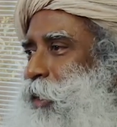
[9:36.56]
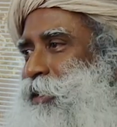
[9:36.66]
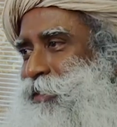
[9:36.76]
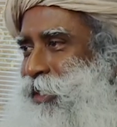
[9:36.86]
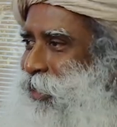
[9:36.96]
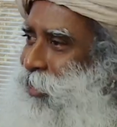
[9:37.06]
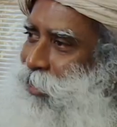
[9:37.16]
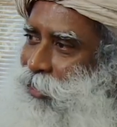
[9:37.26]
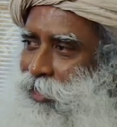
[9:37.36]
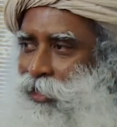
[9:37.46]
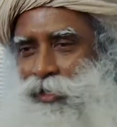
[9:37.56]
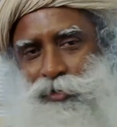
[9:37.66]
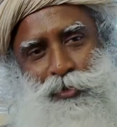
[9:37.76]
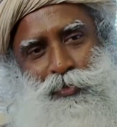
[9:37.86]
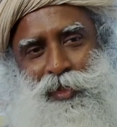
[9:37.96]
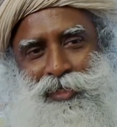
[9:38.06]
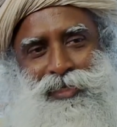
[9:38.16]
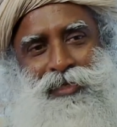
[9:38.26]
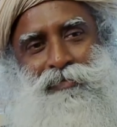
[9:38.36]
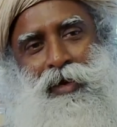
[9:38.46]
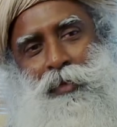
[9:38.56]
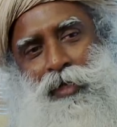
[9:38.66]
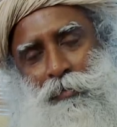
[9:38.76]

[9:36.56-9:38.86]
price is a regular situation in the farming